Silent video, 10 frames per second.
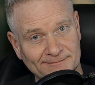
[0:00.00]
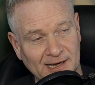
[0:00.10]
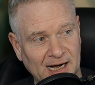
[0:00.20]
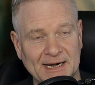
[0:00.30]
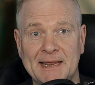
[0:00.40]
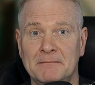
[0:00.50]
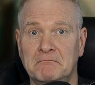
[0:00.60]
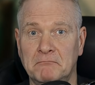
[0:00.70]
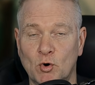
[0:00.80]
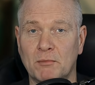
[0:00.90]
on a
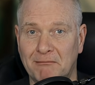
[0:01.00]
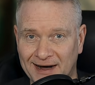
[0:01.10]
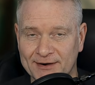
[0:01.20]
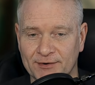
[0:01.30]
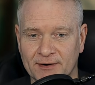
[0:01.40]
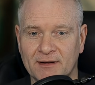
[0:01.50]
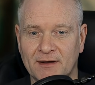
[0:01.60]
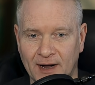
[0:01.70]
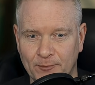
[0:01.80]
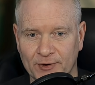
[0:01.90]
more modern
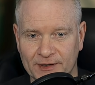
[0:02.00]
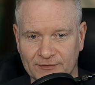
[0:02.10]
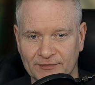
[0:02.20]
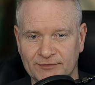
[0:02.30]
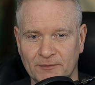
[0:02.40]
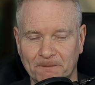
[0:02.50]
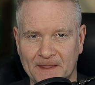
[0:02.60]
operating system.